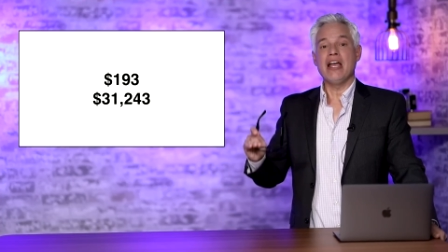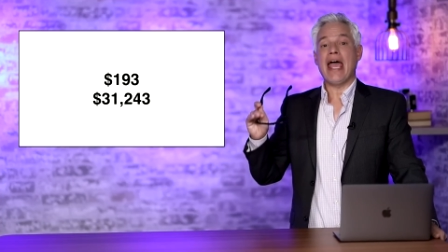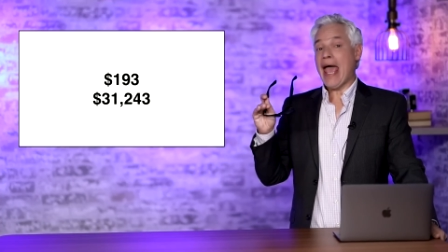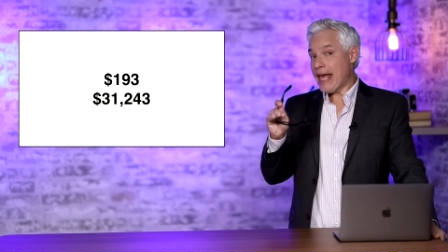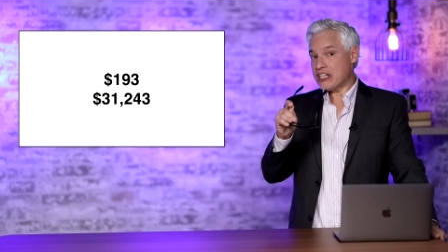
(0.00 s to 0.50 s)

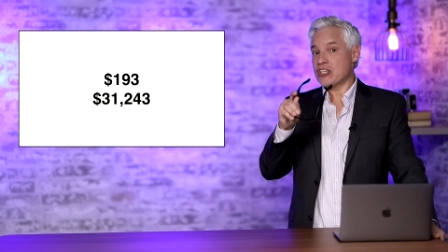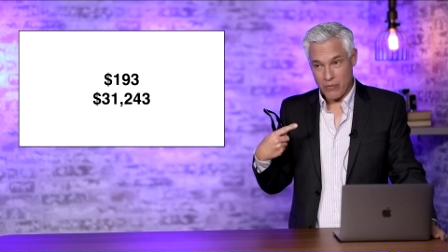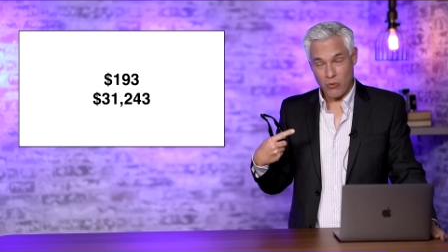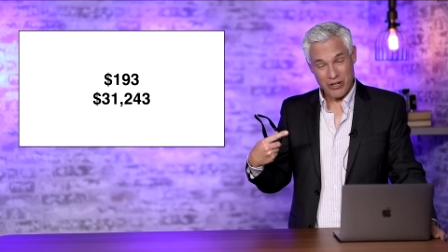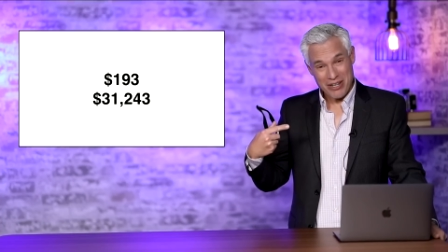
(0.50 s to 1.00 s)
And
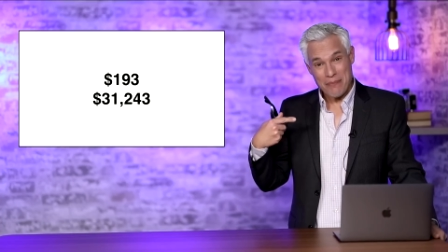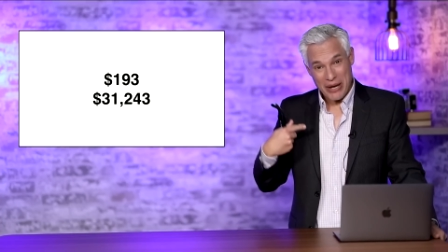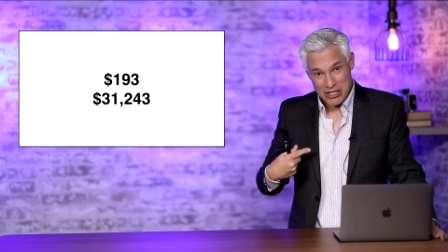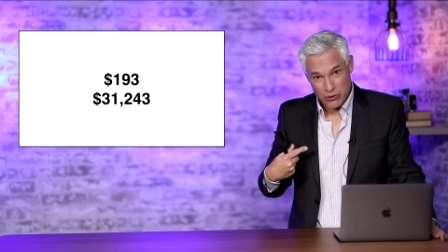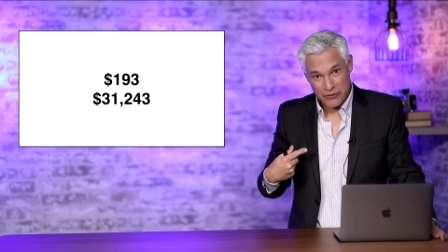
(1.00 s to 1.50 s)
one of the
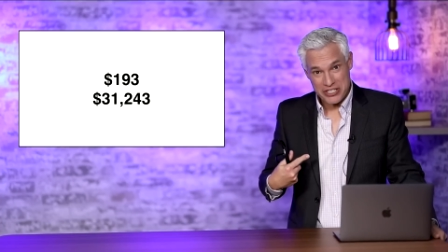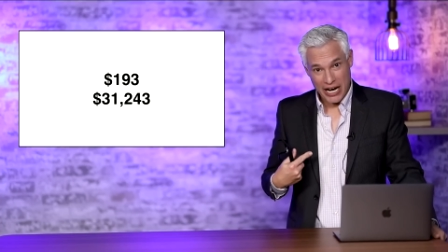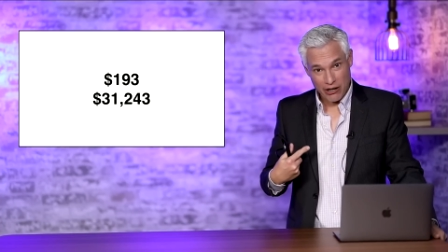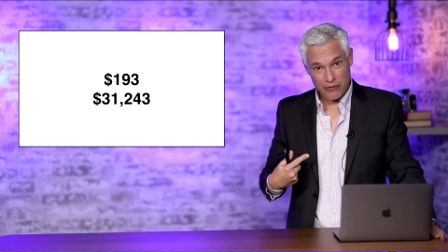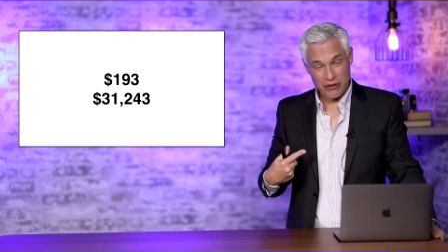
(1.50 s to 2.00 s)
major
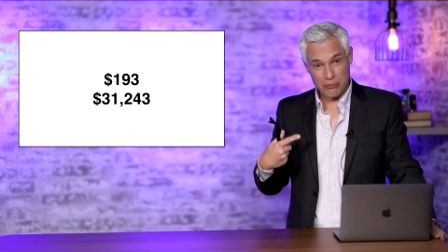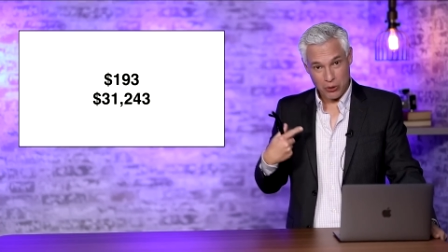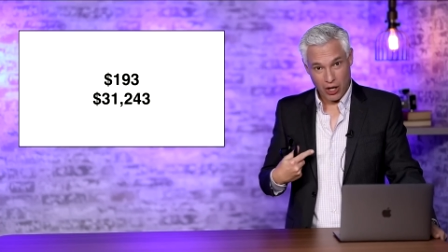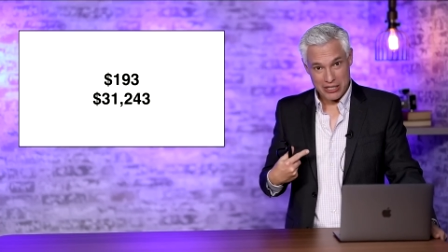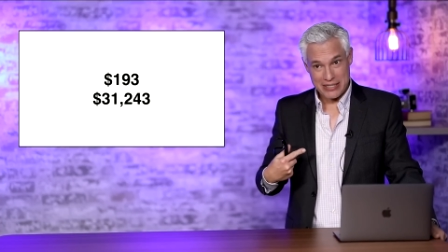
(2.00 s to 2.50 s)
photography
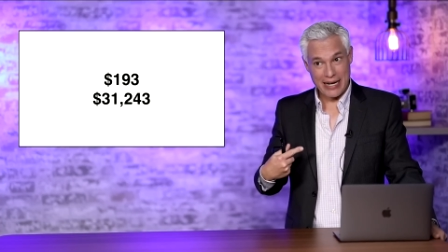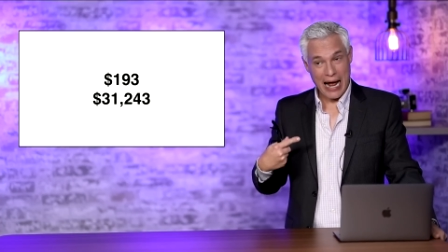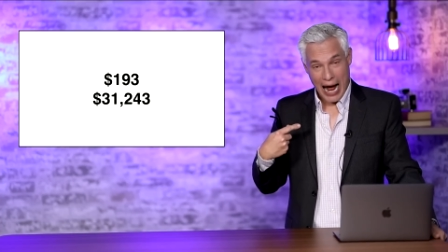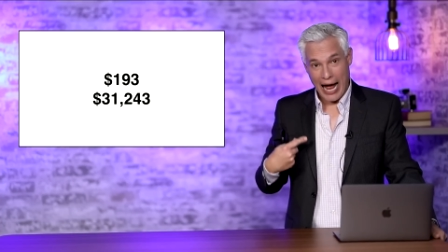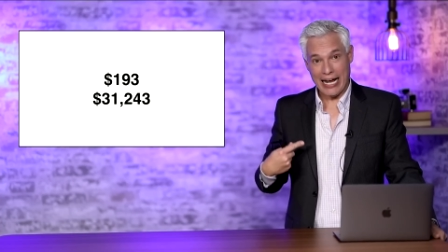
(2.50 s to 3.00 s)
blogs that
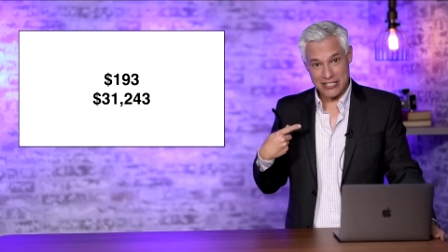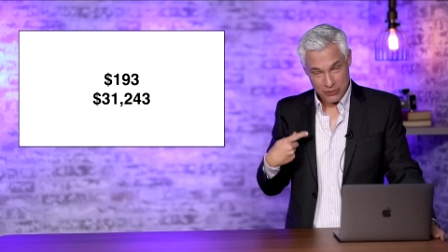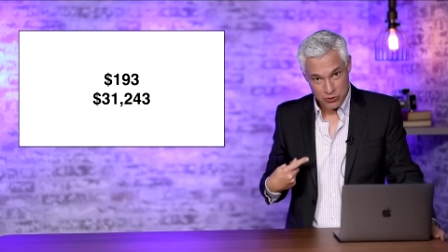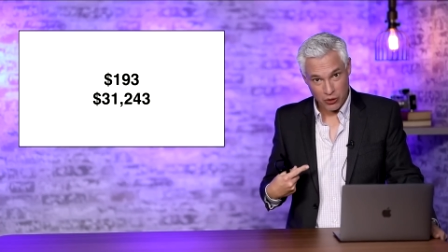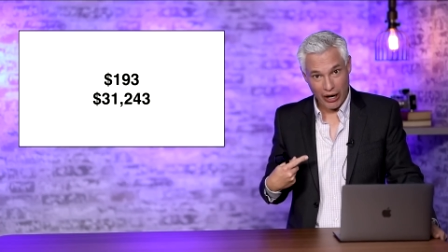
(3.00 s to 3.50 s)
I
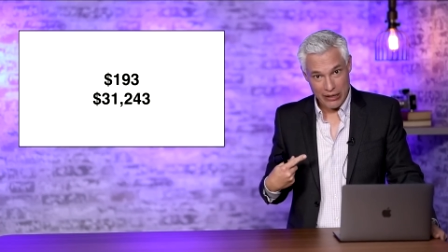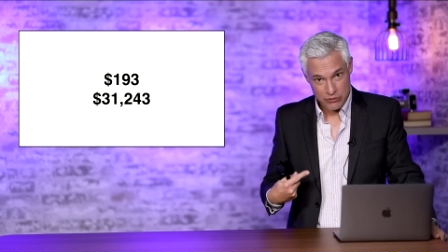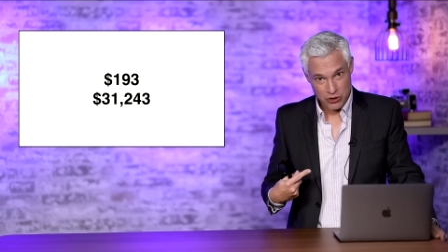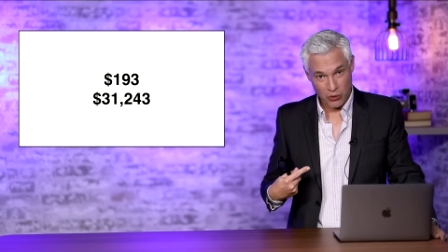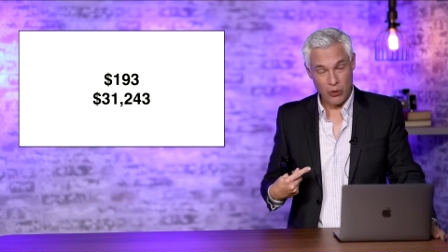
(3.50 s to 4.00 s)
subscribe
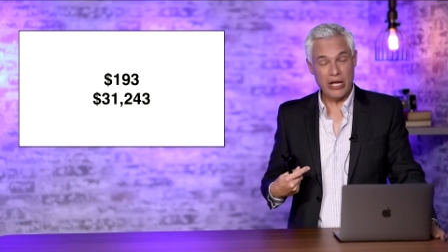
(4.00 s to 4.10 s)
to